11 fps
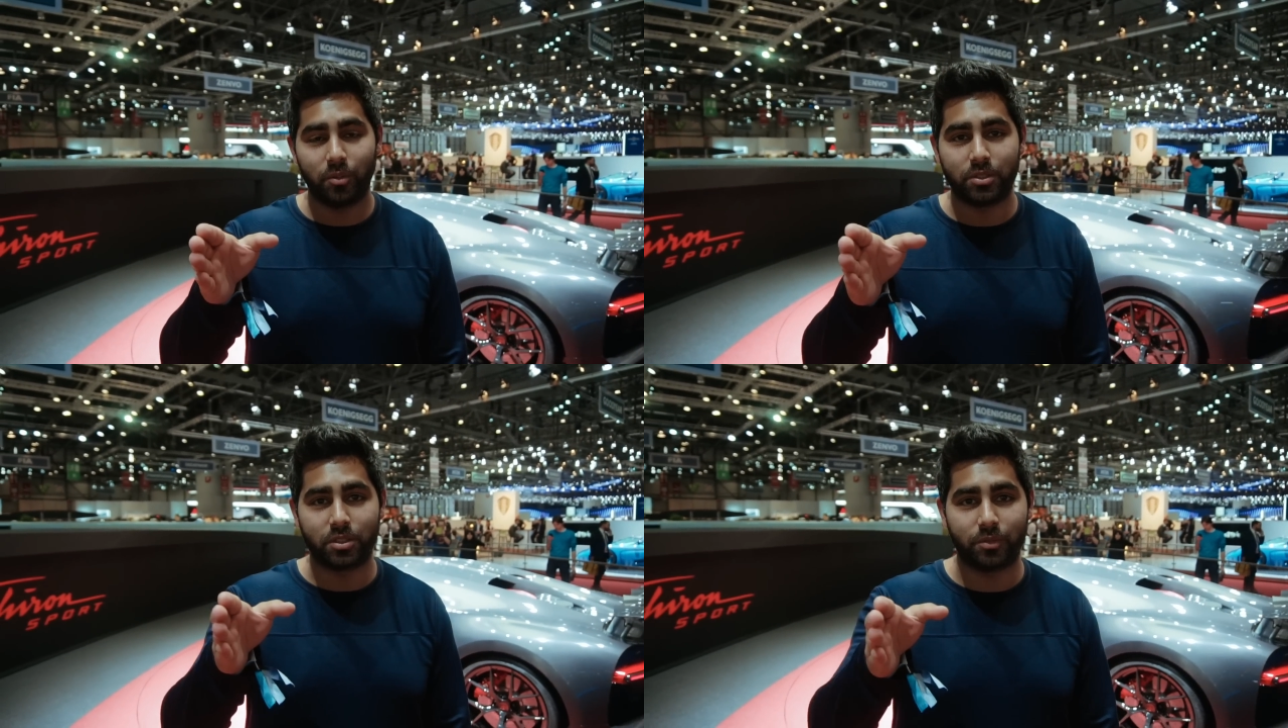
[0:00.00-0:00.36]

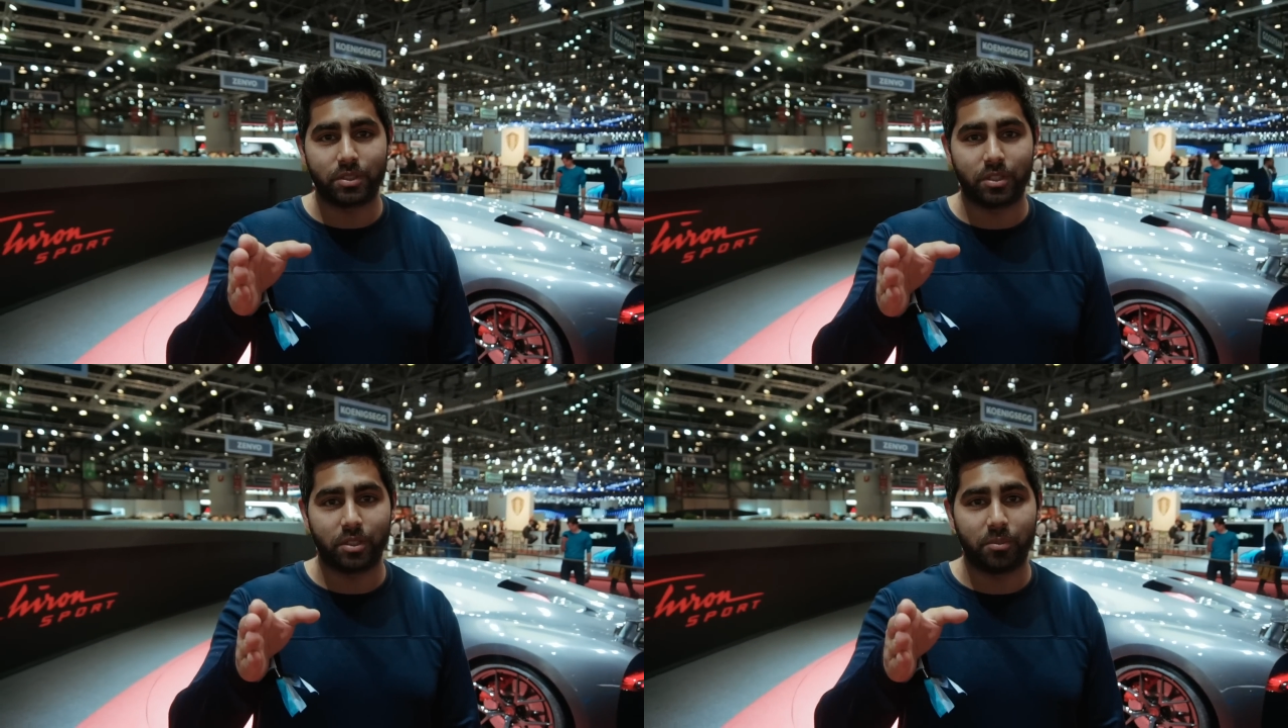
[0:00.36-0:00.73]
which is
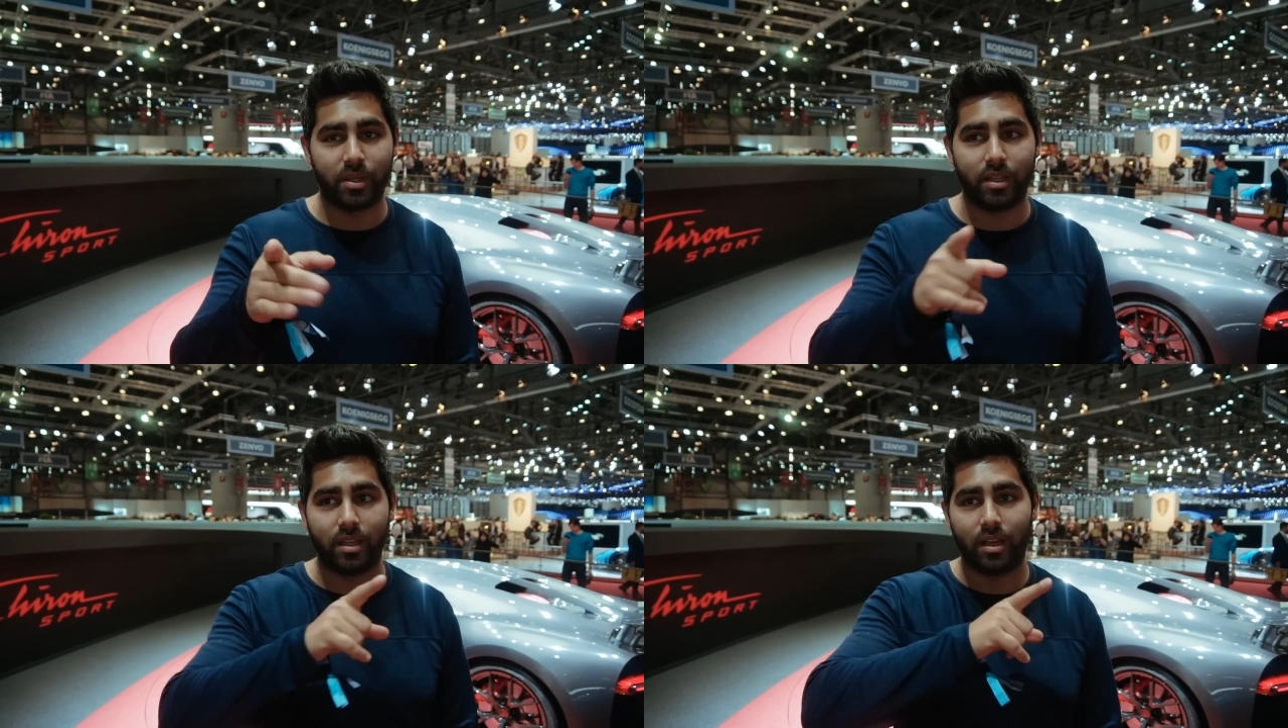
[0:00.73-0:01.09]
obviously going to
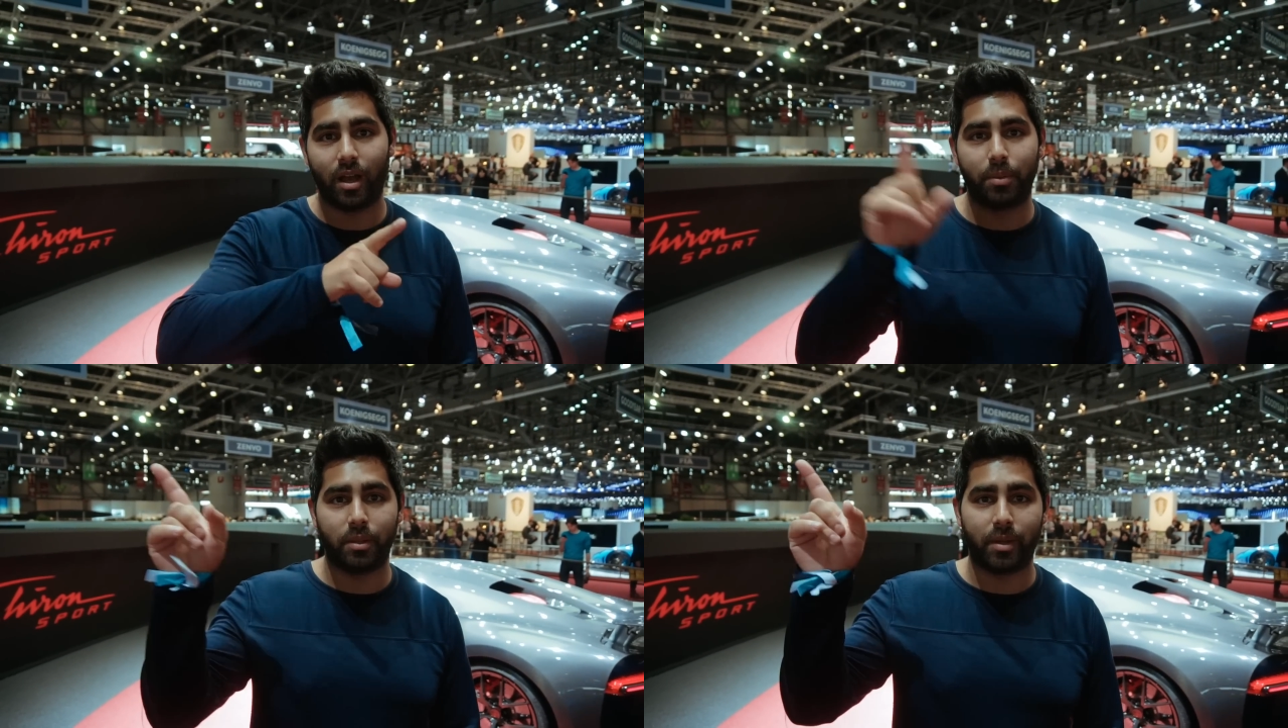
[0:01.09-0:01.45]
be
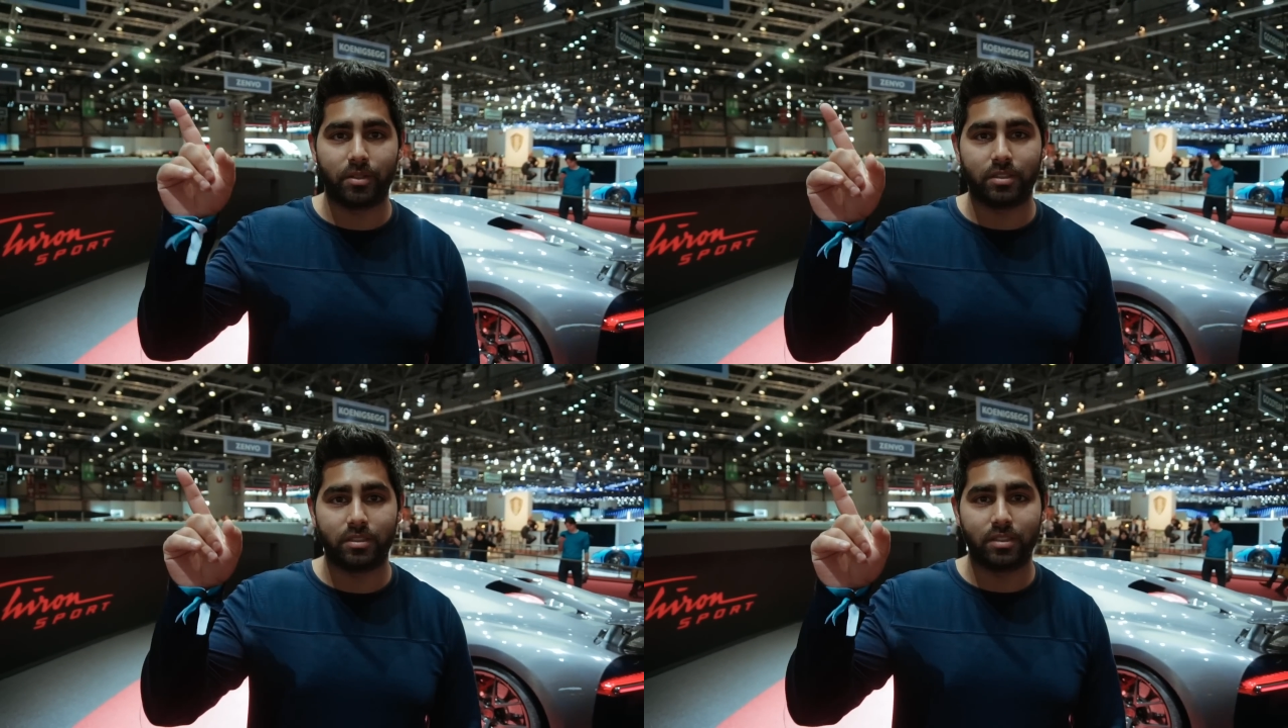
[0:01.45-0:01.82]
up in the
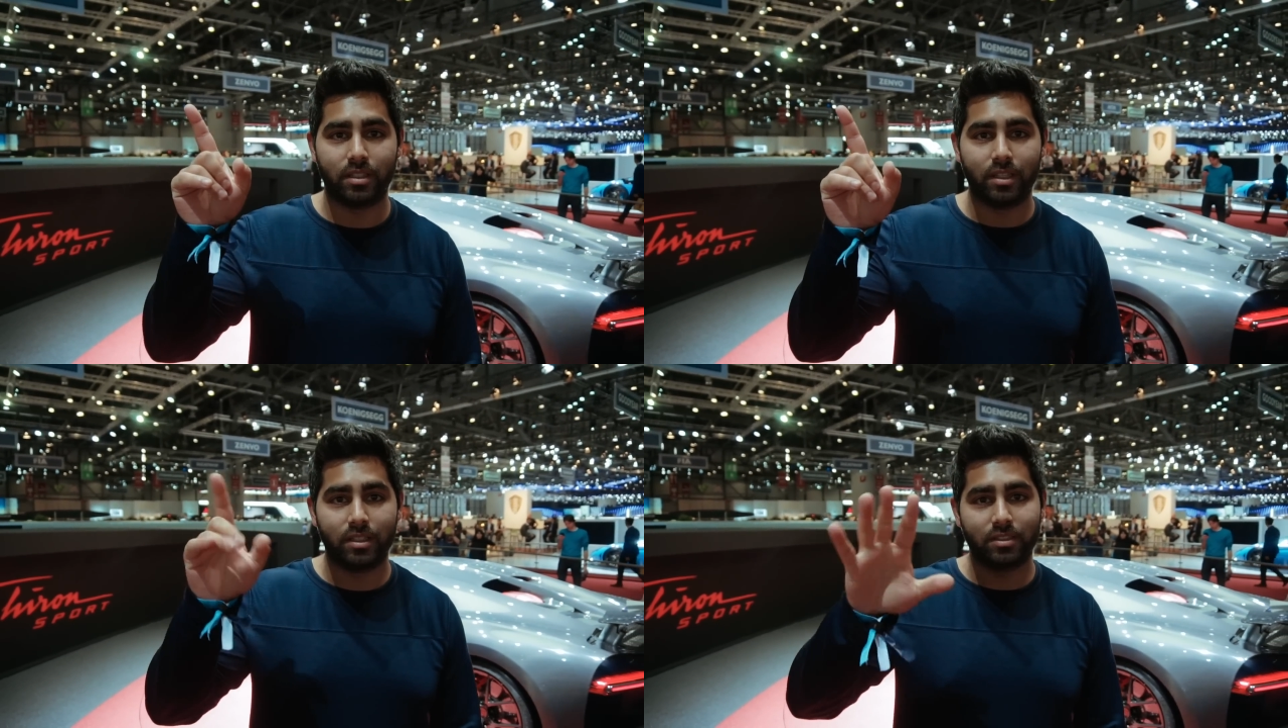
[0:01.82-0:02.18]
mountains.
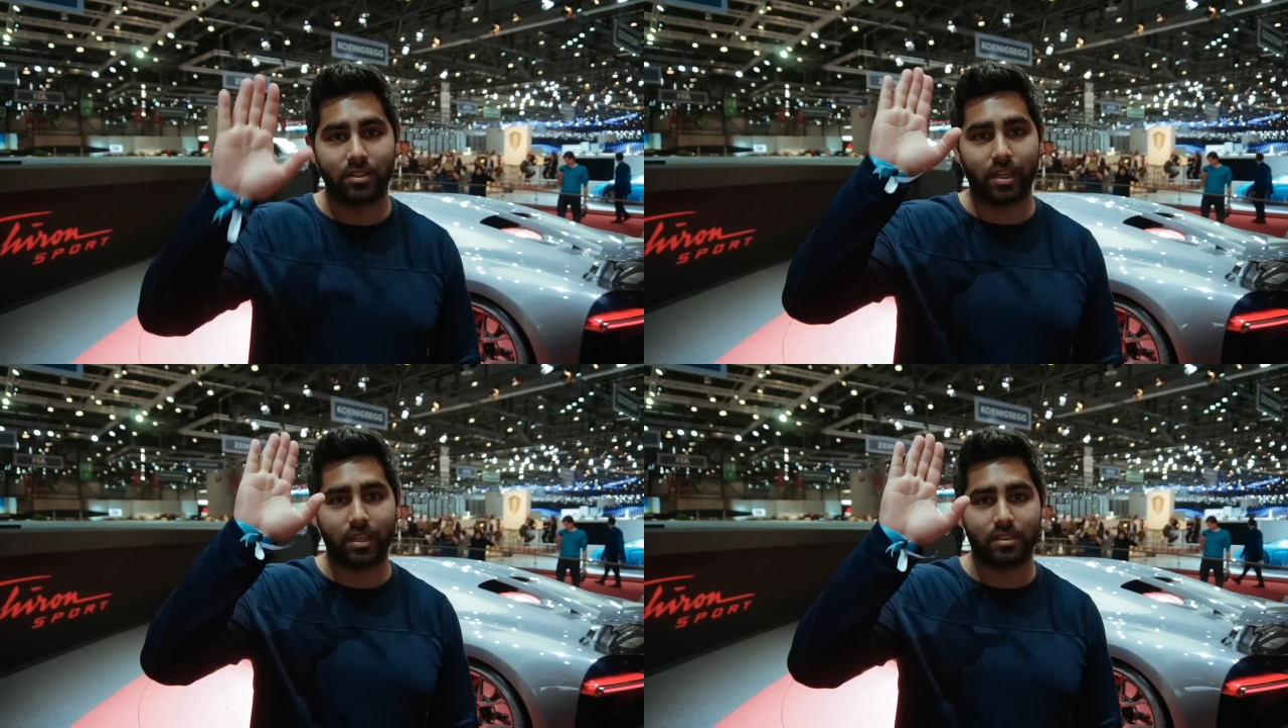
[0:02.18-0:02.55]

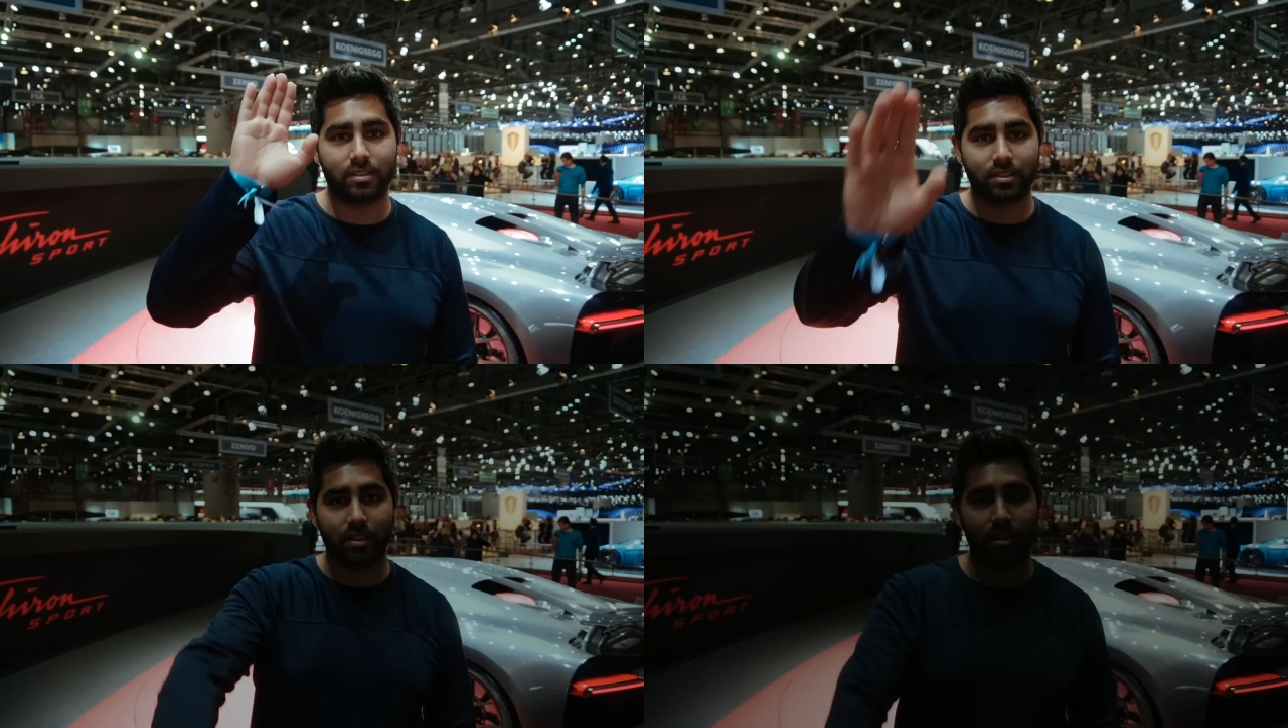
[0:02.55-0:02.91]
So thanks. See you